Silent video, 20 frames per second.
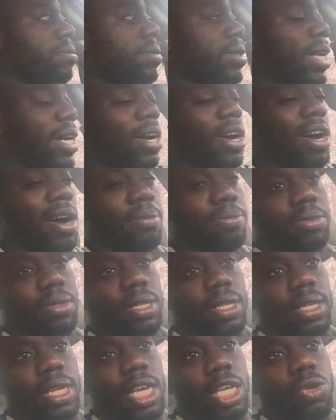like how
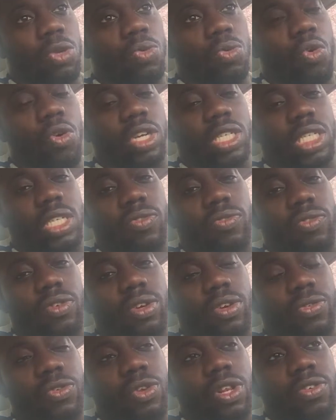today you call yourself,
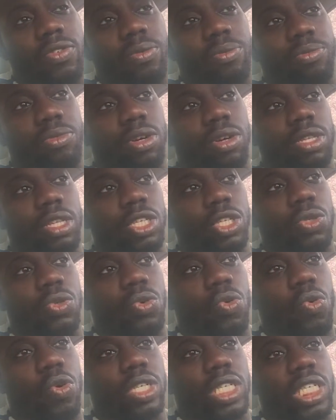if you live in Brooklyn, you
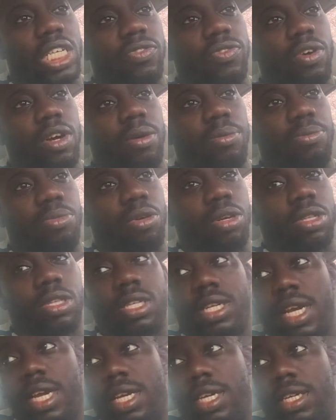call yourself a
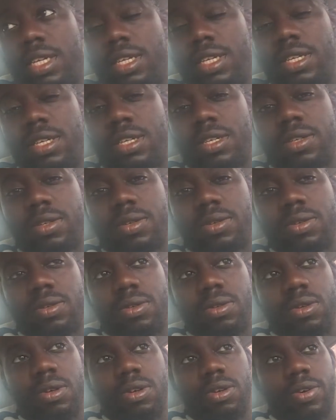Brooklynite,
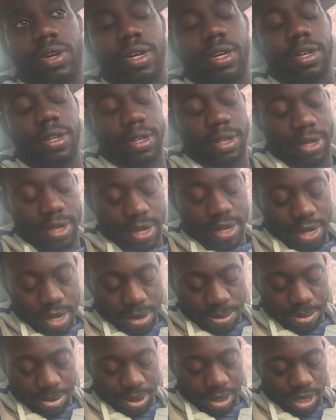all right,
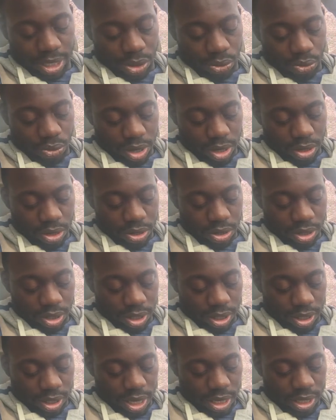but guess what?
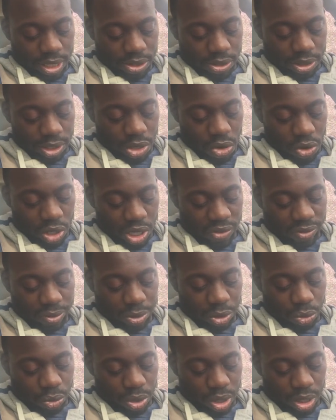It says there is no
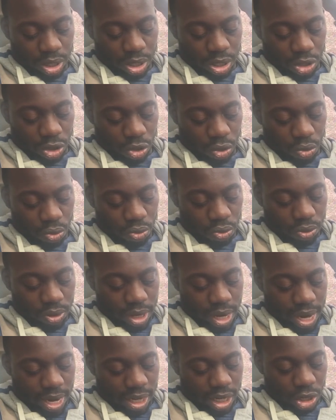difference between the Jew
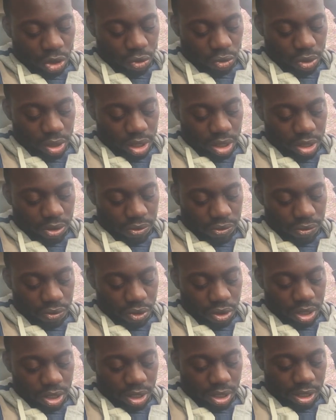and the Greek,
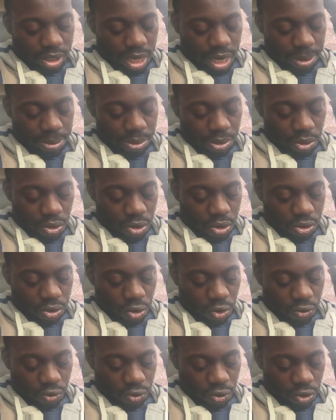for the same Lord
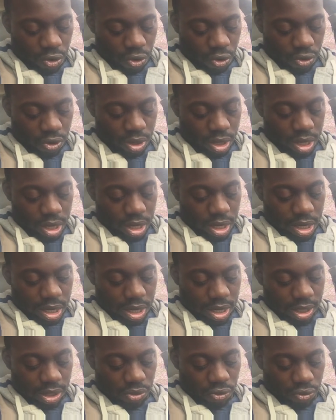over all
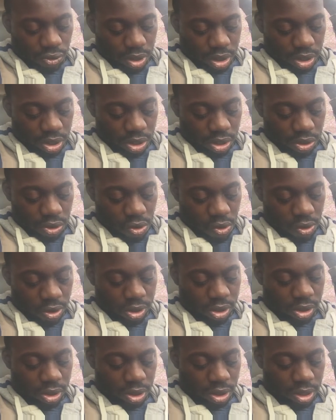is rich
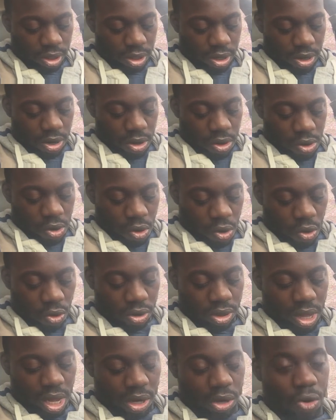unto all
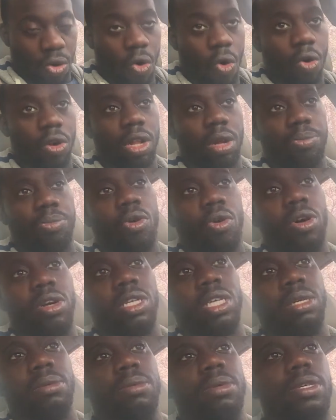that call upon
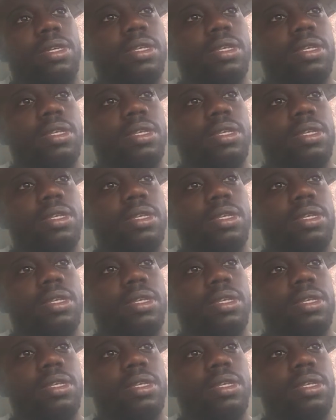him.